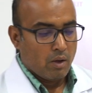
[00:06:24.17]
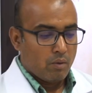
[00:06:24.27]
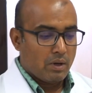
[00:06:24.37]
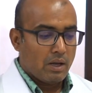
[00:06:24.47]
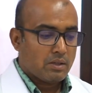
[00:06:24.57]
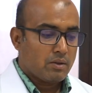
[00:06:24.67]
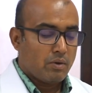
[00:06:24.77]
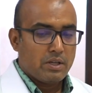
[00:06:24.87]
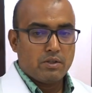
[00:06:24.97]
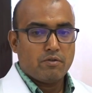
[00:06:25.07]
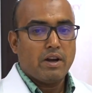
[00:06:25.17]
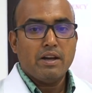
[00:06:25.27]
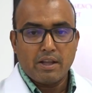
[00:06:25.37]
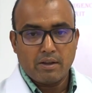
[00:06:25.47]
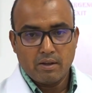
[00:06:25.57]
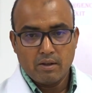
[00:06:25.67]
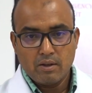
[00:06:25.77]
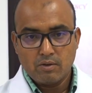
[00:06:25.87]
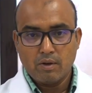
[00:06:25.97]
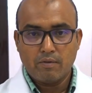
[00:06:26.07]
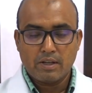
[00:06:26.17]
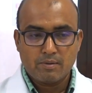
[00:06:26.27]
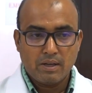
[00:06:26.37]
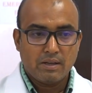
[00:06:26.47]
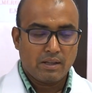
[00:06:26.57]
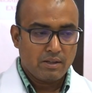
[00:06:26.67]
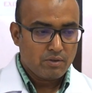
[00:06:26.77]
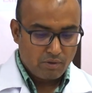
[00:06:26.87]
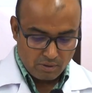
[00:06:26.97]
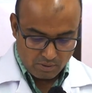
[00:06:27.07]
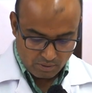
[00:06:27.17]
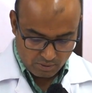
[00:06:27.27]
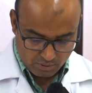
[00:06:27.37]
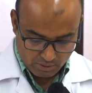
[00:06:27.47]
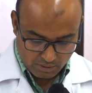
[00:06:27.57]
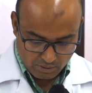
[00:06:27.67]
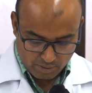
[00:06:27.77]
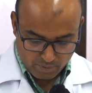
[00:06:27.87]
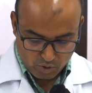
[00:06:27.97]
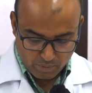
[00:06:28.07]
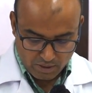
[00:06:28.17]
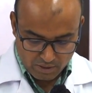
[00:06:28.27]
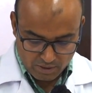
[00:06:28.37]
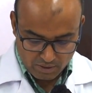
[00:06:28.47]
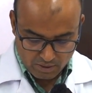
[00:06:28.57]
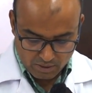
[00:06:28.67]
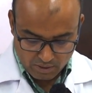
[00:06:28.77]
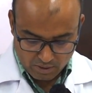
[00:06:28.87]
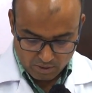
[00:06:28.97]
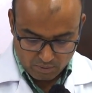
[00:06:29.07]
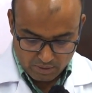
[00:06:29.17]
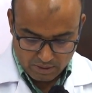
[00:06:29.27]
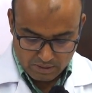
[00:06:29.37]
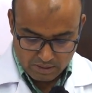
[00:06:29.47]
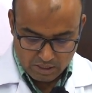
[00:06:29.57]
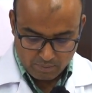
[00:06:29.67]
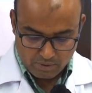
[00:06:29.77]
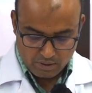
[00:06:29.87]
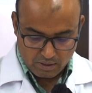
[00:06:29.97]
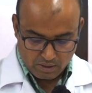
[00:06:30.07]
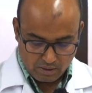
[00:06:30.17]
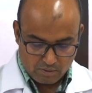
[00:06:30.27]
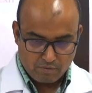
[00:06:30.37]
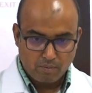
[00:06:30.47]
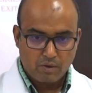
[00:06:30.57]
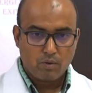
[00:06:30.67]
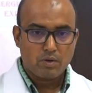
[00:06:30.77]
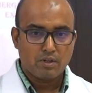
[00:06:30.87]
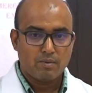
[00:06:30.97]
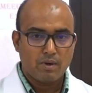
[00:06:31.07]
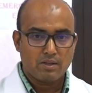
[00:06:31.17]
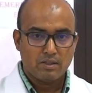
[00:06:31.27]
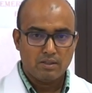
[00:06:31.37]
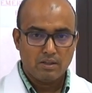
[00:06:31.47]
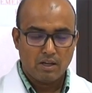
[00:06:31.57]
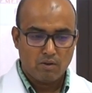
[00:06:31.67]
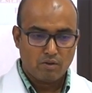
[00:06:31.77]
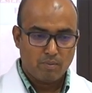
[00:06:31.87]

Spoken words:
We'll ask, what is your finding? So you have to explain like this one. So there is a hepatomegaly around 10 centimeter enlarged from the costal margin along the